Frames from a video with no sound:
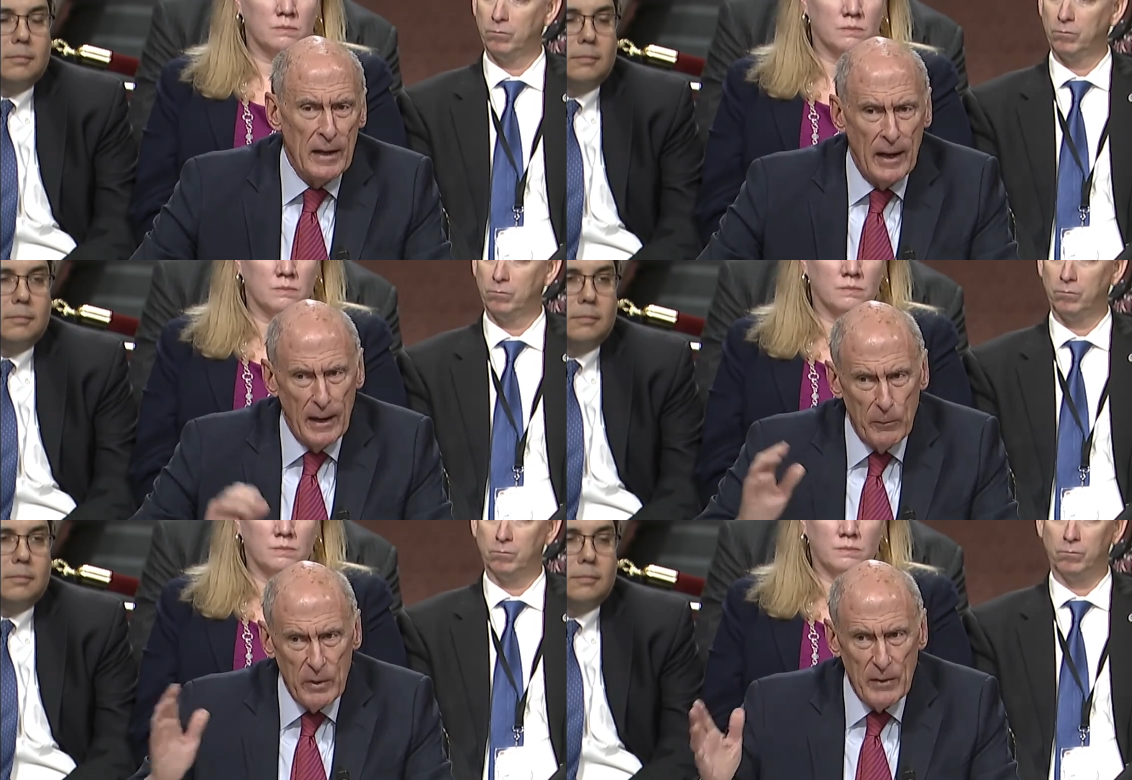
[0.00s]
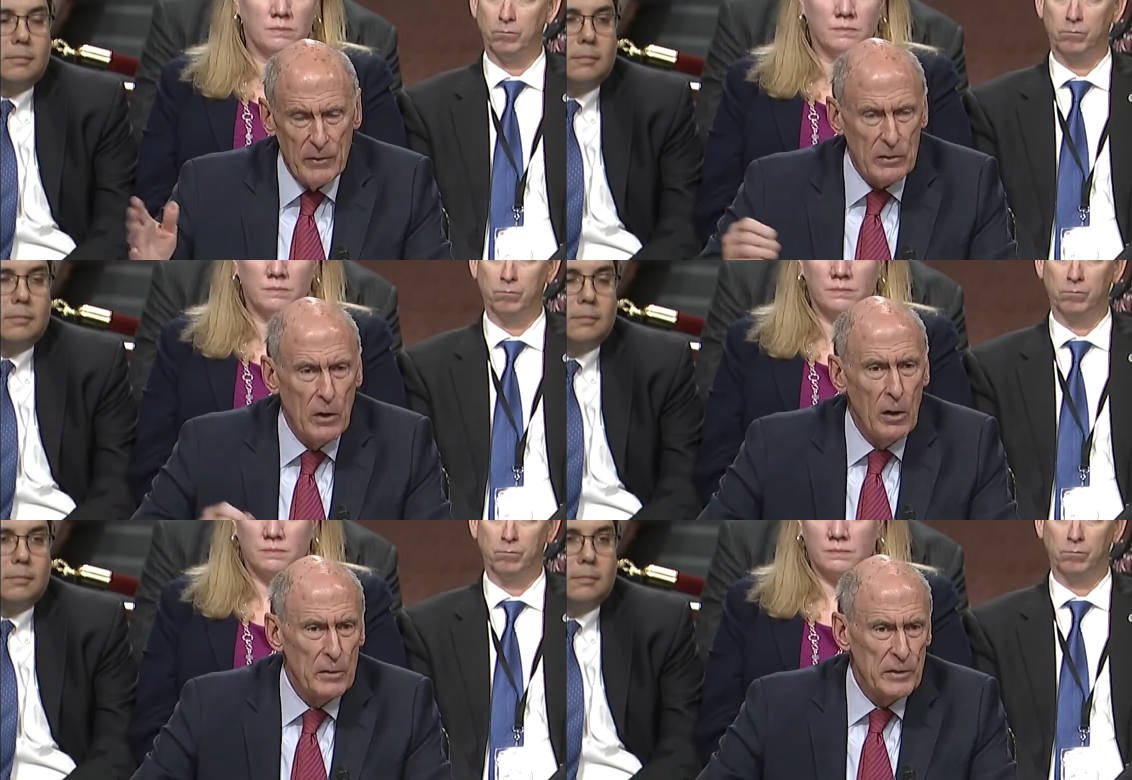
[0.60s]
Speaker 1: Uh, we have a
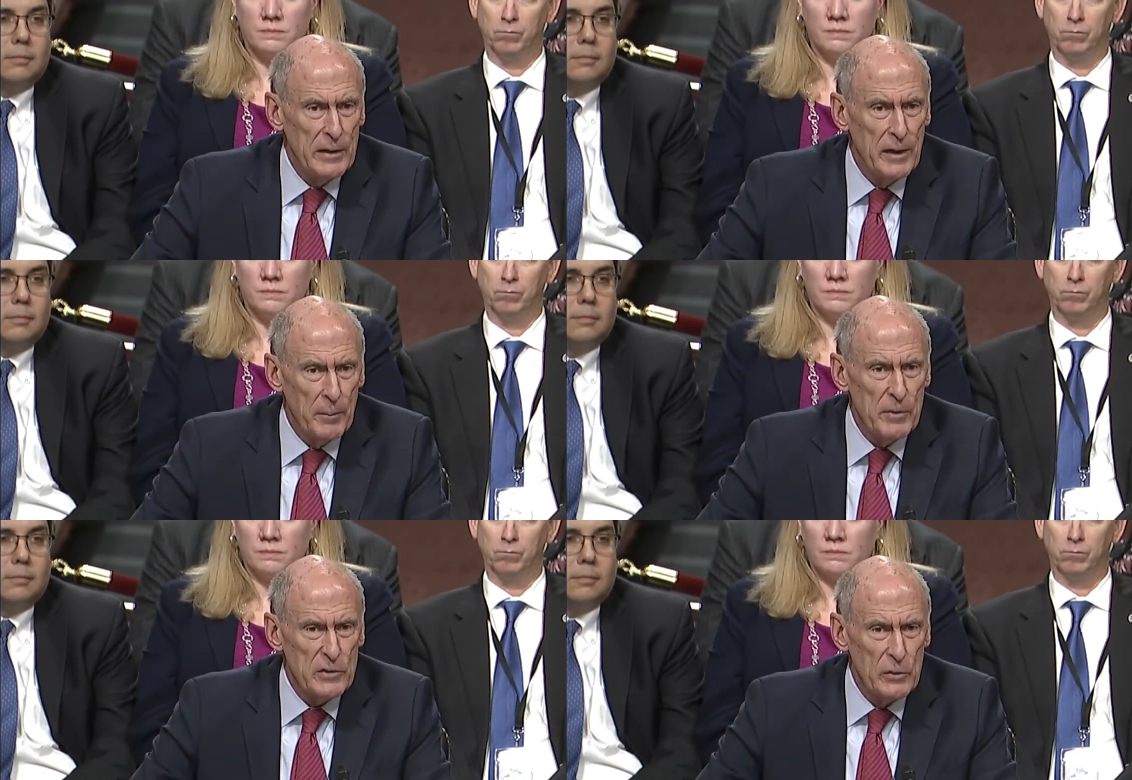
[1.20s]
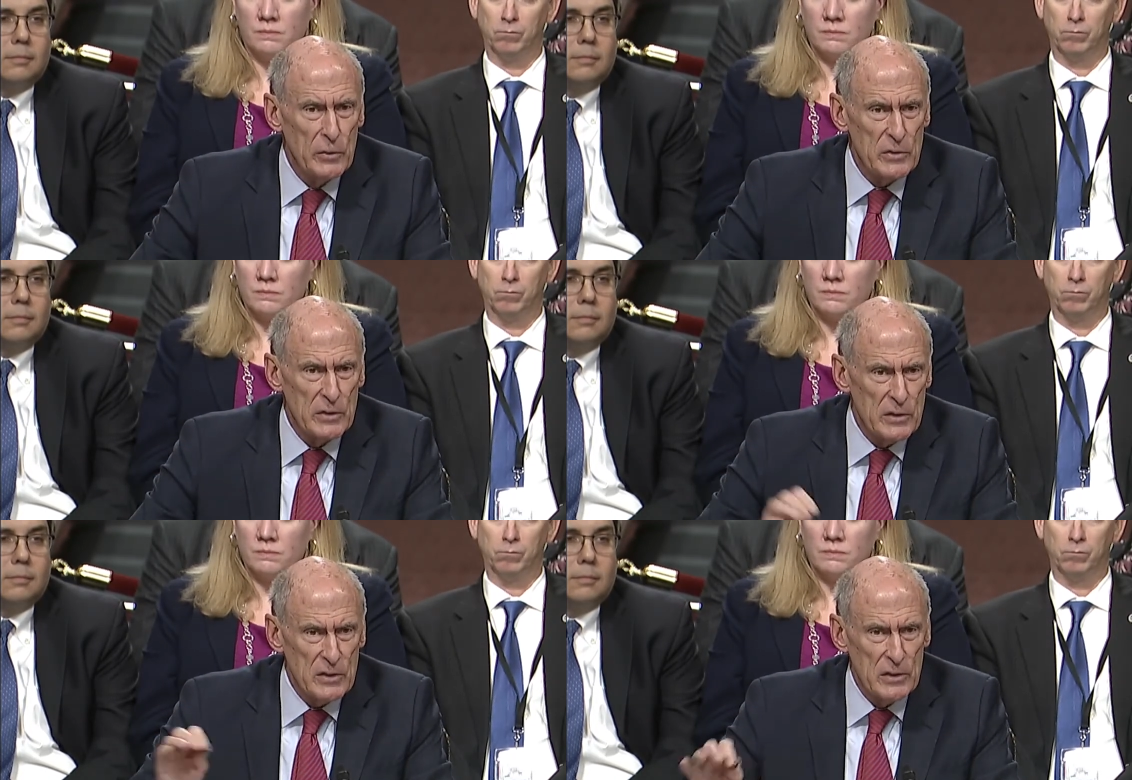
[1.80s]
call teed up as soon as
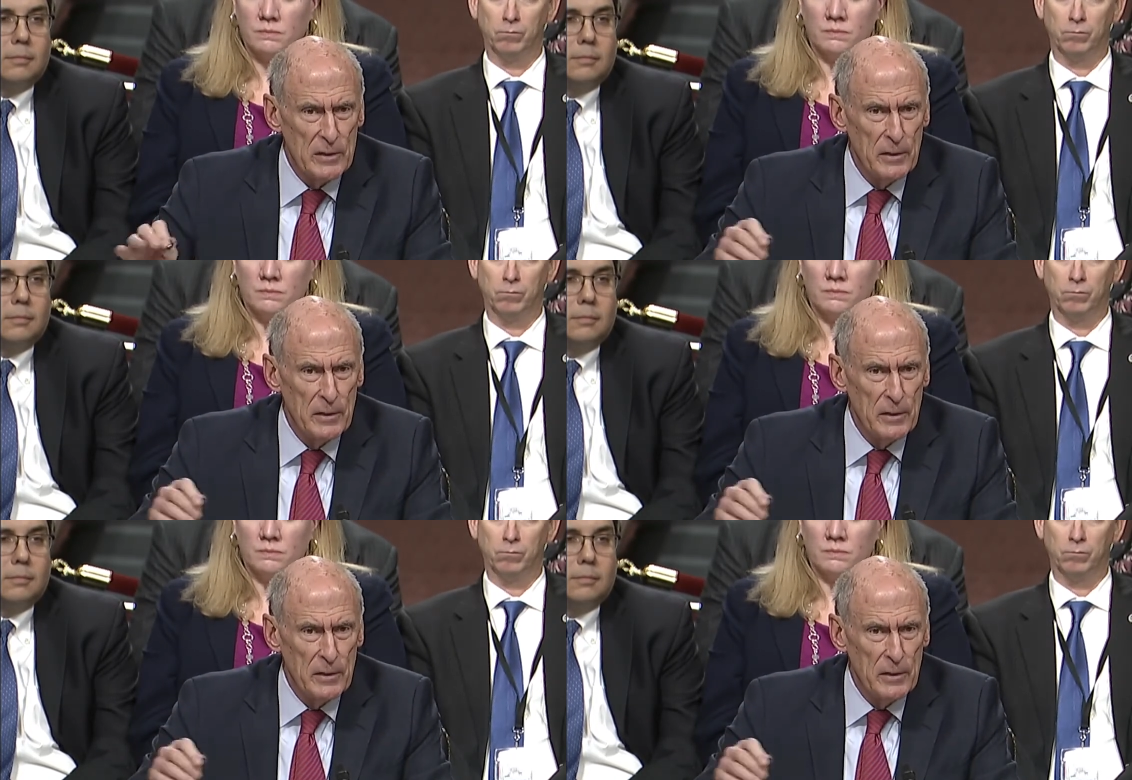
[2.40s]
this